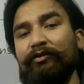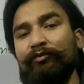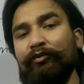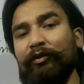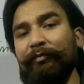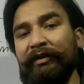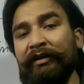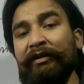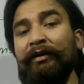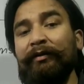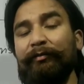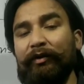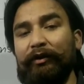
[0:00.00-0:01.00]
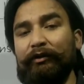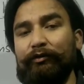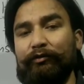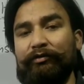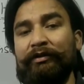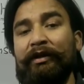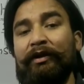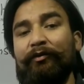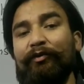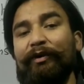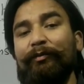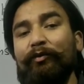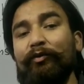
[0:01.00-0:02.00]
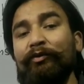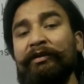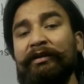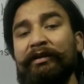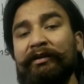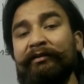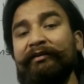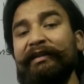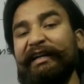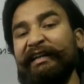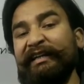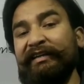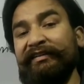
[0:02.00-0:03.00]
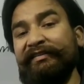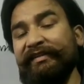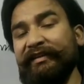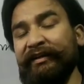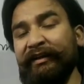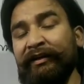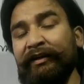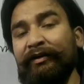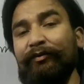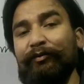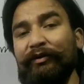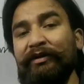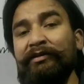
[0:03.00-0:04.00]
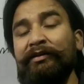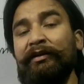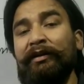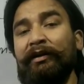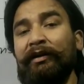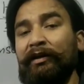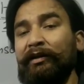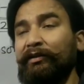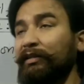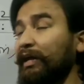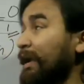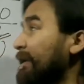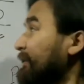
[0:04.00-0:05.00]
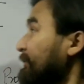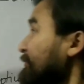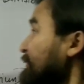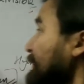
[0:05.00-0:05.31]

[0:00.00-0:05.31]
to form the molecules. One more thing that he said was the atoms